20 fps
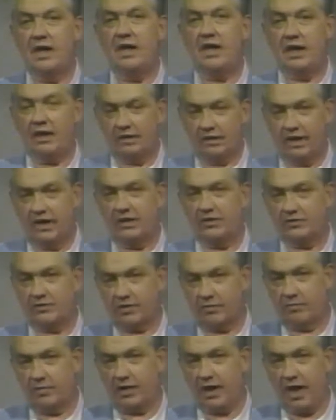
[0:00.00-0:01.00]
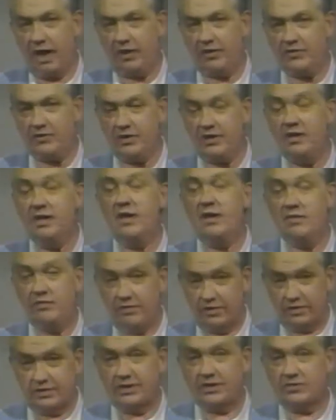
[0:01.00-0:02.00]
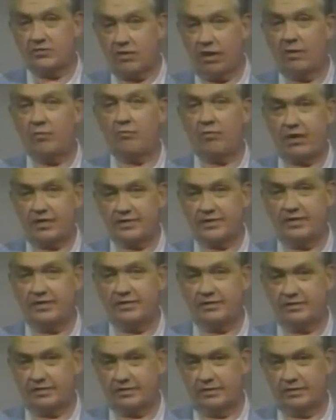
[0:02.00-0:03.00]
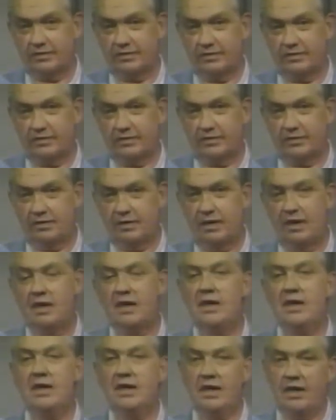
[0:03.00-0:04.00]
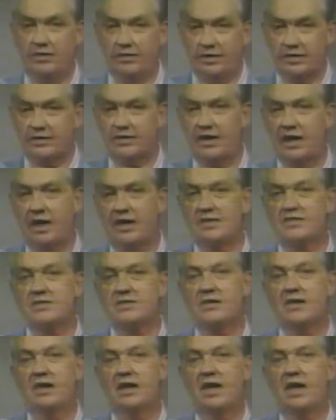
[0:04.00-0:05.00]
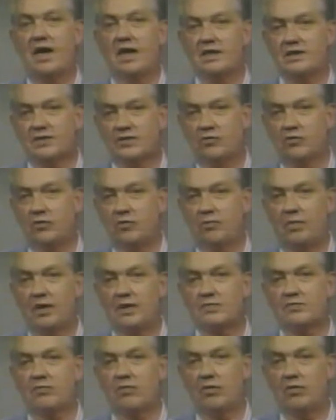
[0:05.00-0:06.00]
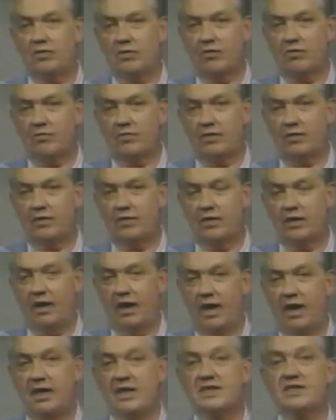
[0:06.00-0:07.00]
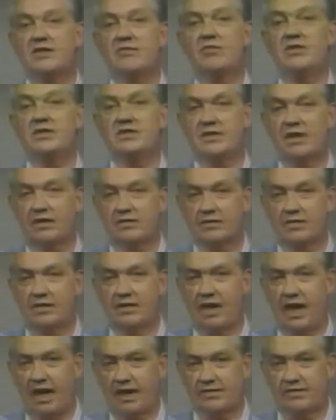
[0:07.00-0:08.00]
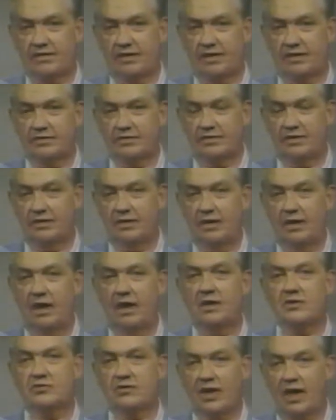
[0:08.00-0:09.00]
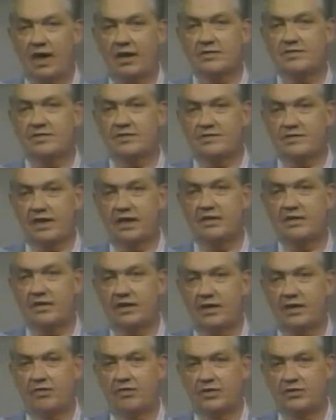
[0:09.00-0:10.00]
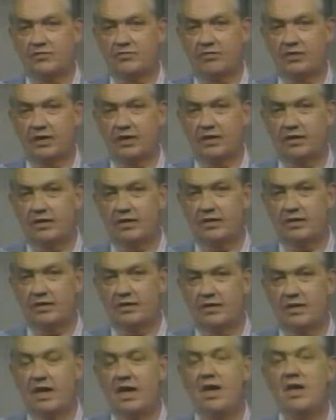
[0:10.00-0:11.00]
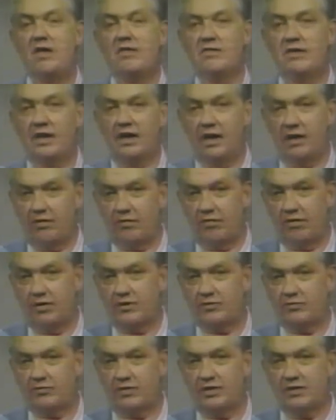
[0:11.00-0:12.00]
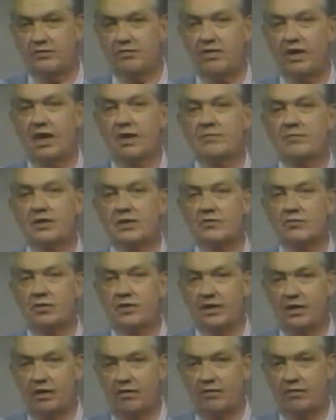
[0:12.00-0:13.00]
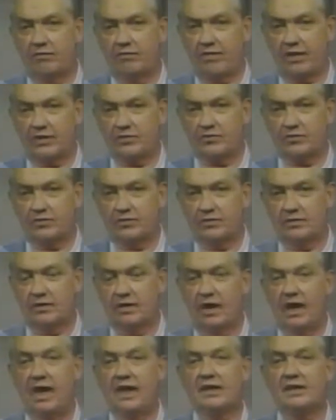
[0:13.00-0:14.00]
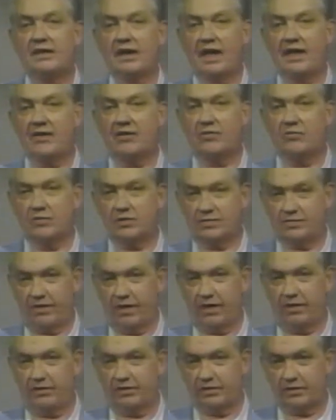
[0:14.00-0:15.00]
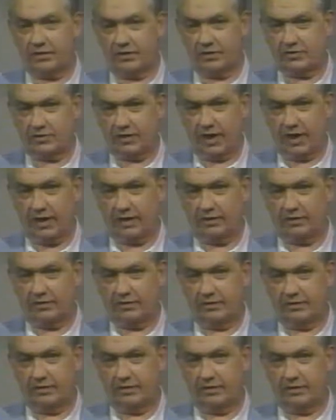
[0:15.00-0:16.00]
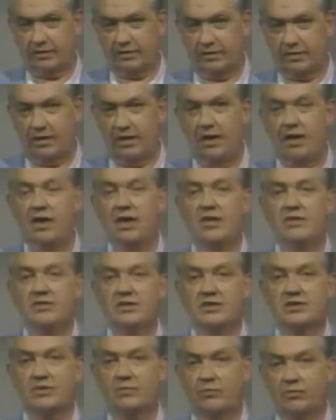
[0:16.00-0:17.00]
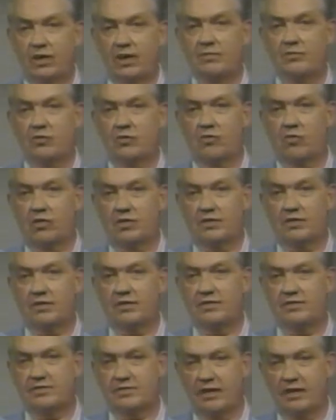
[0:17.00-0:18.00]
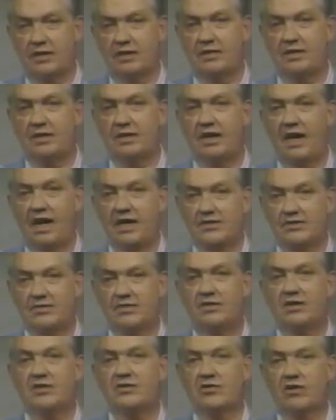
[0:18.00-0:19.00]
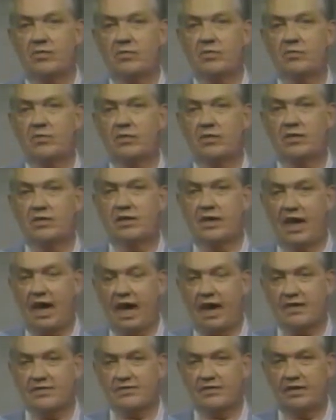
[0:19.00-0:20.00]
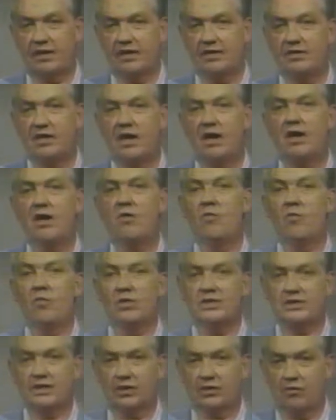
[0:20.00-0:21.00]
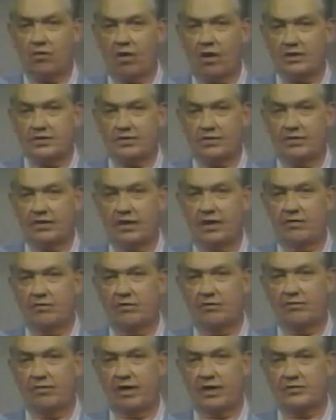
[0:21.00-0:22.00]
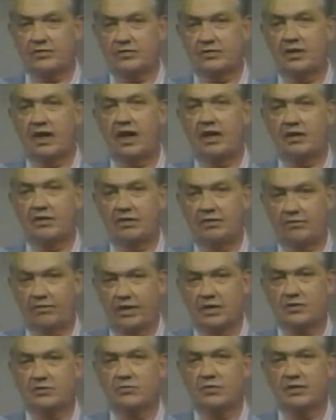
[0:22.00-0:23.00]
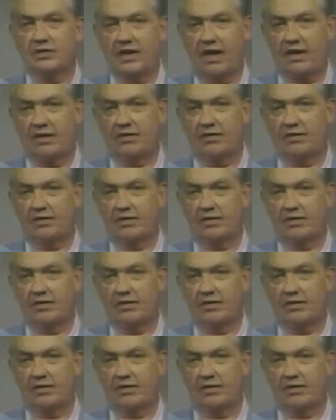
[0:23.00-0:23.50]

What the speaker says: In legal terminology, this is called precedent. In this case, a school bus rolled over, and as a result of the accident, a child sustained an injury. The ear injury developed into an ear infection and later was fatal to the child. The Supreme Court studied the case to determine whether the accident was the cause of the ear infection and eventual death,